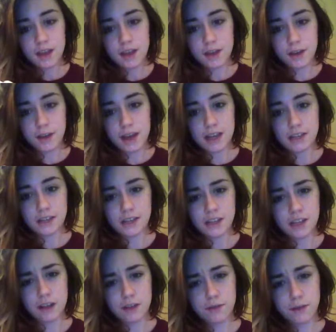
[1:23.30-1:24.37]
Now you ask
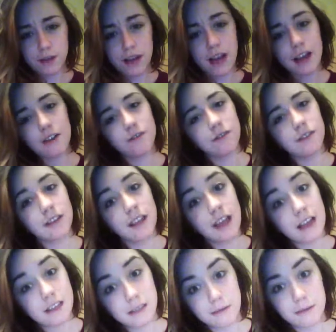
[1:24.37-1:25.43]
yourself, what kind of
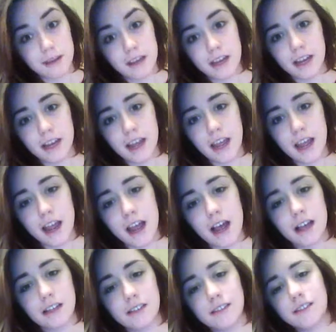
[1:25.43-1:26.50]
lesbian
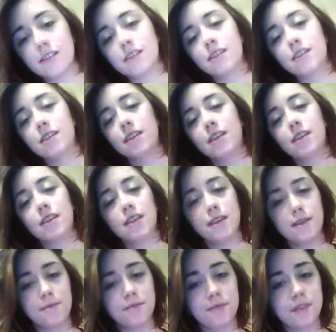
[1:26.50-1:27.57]
has
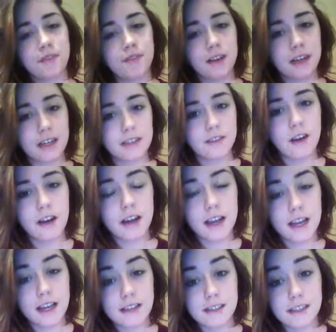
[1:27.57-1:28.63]
fucking long
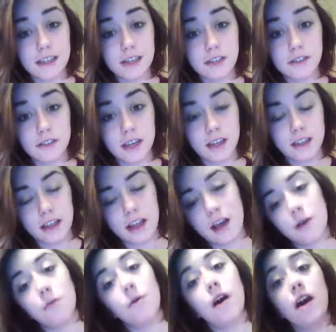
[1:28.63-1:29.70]
ass nails like
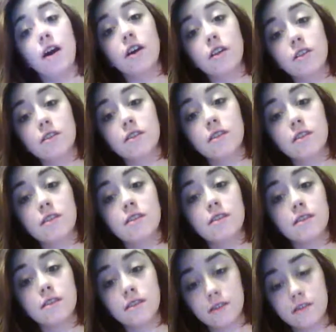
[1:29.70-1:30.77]
that? Well,
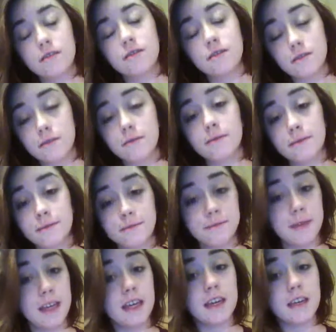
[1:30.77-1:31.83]

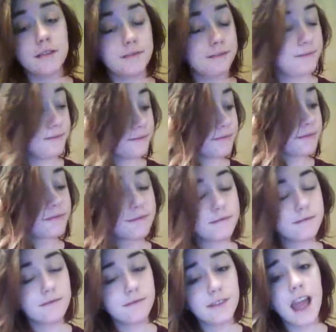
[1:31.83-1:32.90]
me.
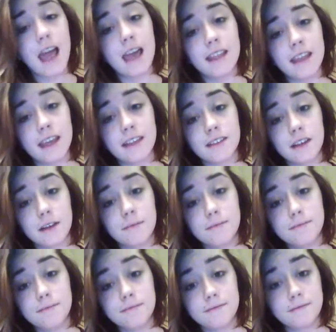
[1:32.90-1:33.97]
I like them.
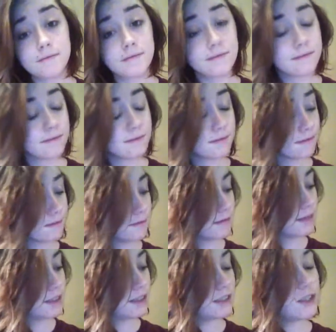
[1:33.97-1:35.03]

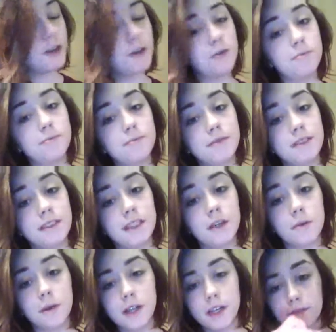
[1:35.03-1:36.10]
So,
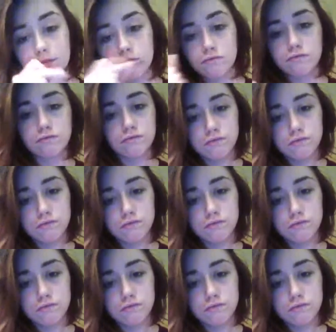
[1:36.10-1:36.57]
deal with it.